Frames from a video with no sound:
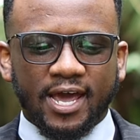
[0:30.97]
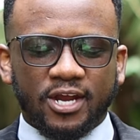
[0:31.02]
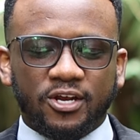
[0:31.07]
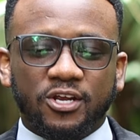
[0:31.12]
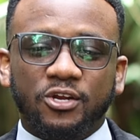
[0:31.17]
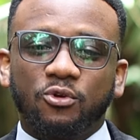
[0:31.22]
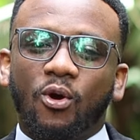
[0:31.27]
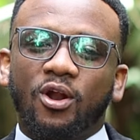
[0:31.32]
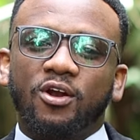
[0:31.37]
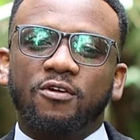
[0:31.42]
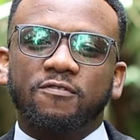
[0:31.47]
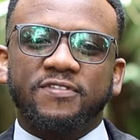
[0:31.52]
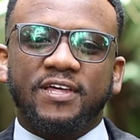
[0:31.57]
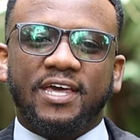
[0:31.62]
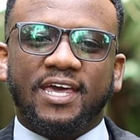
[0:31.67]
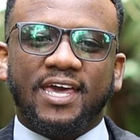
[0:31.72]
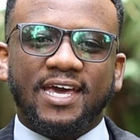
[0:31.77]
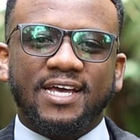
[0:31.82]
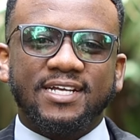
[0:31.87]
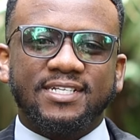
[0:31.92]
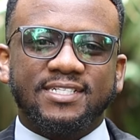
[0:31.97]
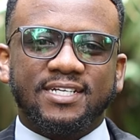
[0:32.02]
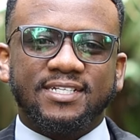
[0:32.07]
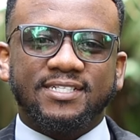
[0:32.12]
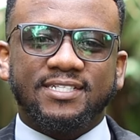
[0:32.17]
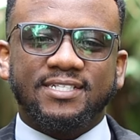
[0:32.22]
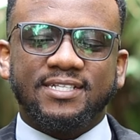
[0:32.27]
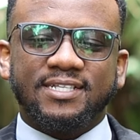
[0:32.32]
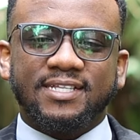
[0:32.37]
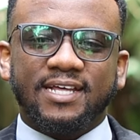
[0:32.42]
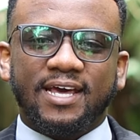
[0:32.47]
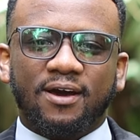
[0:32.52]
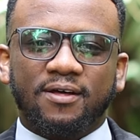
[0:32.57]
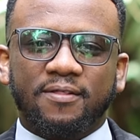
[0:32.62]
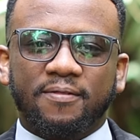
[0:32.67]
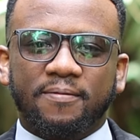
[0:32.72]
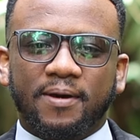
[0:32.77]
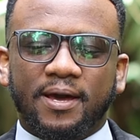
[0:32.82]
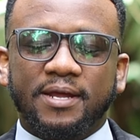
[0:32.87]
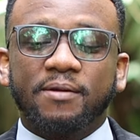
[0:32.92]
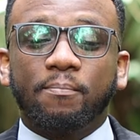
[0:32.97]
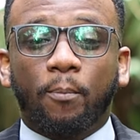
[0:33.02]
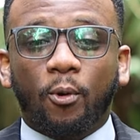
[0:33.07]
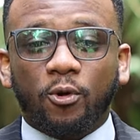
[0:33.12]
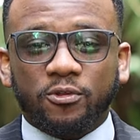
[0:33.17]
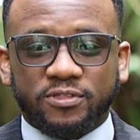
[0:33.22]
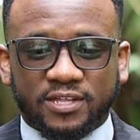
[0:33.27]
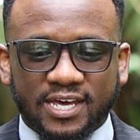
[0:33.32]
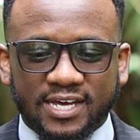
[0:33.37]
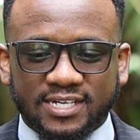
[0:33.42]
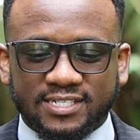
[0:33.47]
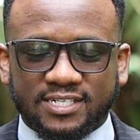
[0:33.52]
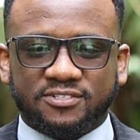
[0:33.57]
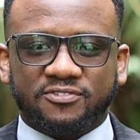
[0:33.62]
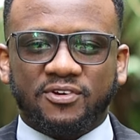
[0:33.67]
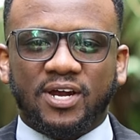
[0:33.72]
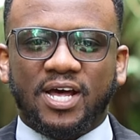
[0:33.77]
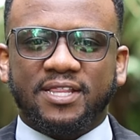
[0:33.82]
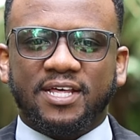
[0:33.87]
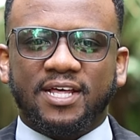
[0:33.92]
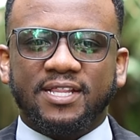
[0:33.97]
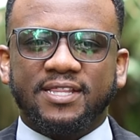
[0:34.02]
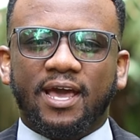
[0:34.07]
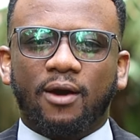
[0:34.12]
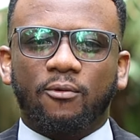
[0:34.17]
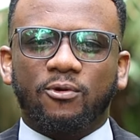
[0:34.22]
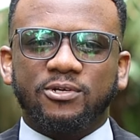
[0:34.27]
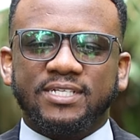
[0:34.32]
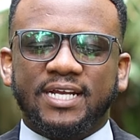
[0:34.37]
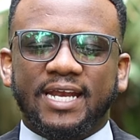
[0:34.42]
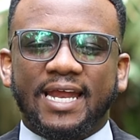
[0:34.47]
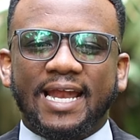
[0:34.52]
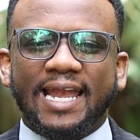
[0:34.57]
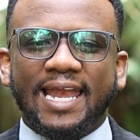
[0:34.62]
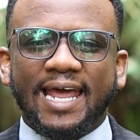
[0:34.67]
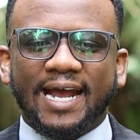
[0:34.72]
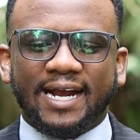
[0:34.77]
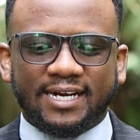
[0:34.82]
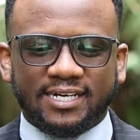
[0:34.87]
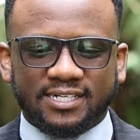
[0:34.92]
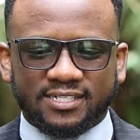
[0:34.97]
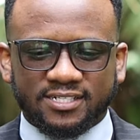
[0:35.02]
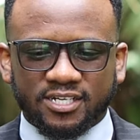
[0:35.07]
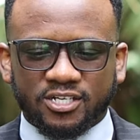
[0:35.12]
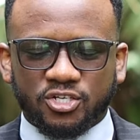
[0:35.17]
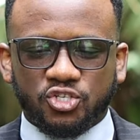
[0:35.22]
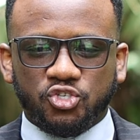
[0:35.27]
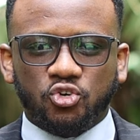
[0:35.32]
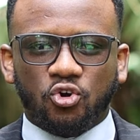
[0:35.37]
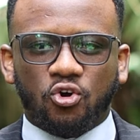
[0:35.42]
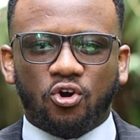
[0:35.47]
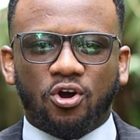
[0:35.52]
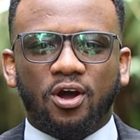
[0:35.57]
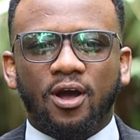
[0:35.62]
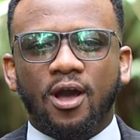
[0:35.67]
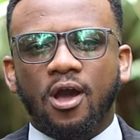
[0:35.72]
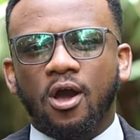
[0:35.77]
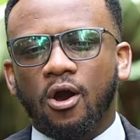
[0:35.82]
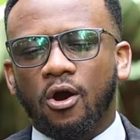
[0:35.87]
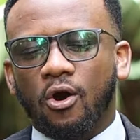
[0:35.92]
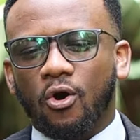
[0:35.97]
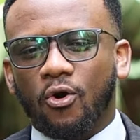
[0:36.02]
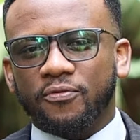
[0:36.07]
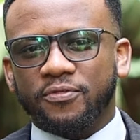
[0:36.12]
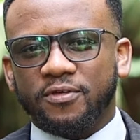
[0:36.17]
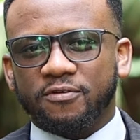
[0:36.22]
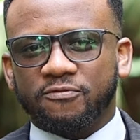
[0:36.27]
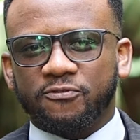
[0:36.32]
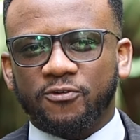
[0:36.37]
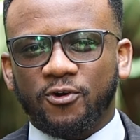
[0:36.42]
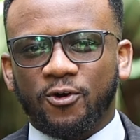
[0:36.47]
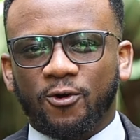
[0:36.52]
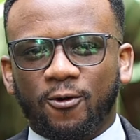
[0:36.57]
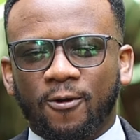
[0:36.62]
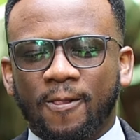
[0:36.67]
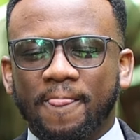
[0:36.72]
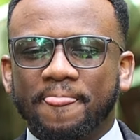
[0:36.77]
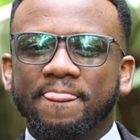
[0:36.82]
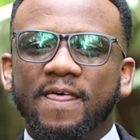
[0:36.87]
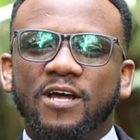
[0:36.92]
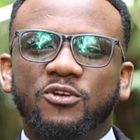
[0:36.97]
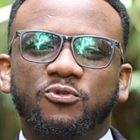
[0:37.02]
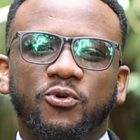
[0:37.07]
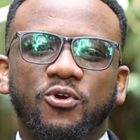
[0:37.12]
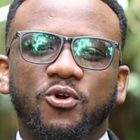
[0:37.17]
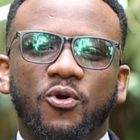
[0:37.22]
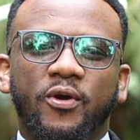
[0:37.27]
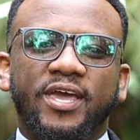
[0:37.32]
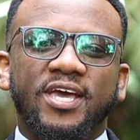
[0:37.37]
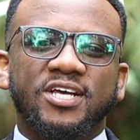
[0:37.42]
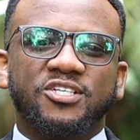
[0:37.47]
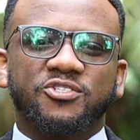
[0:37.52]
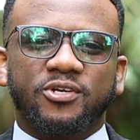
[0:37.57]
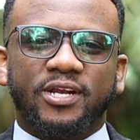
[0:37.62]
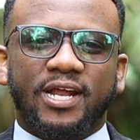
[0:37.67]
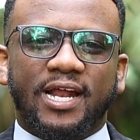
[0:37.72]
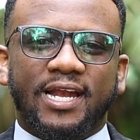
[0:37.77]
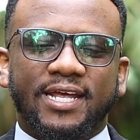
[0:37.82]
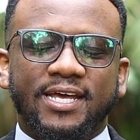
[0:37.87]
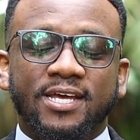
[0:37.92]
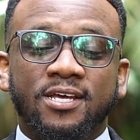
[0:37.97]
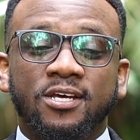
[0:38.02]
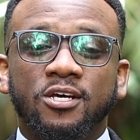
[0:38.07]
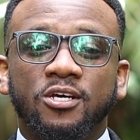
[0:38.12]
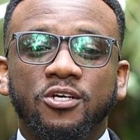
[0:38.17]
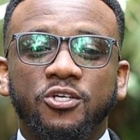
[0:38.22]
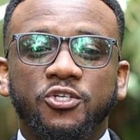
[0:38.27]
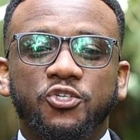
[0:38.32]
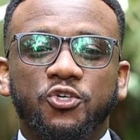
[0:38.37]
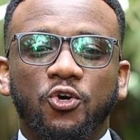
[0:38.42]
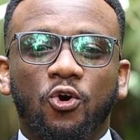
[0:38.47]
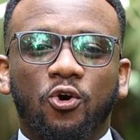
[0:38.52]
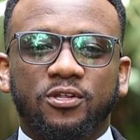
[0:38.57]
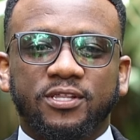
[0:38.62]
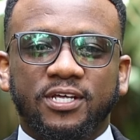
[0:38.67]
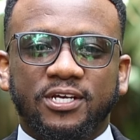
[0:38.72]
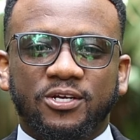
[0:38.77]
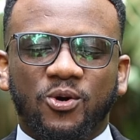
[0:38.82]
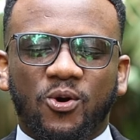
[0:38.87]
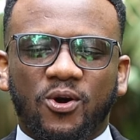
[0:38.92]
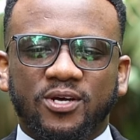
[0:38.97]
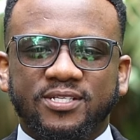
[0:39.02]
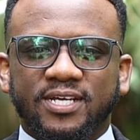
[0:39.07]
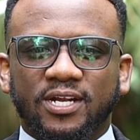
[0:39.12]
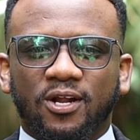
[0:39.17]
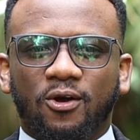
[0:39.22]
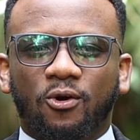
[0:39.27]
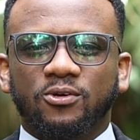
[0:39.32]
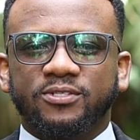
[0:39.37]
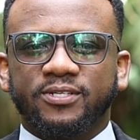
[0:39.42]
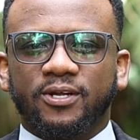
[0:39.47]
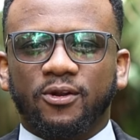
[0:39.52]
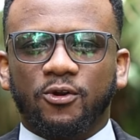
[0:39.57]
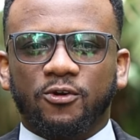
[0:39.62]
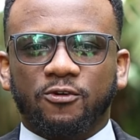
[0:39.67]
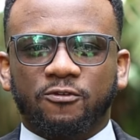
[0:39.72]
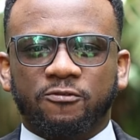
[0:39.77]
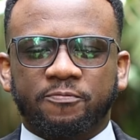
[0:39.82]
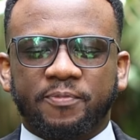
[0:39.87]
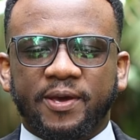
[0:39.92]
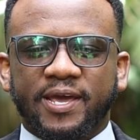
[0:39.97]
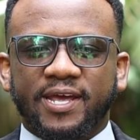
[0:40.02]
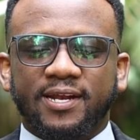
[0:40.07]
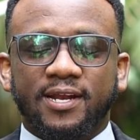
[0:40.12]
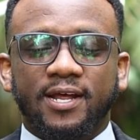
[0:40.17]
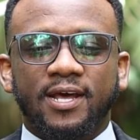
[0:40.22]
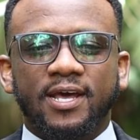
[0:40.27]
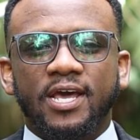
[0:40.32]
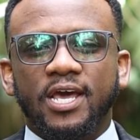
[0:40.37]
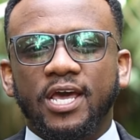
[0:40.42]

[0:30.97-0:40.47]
And in one of the cages, there was an electric shock on the floor that would occasionally shock the dogs and cause a lot of pain.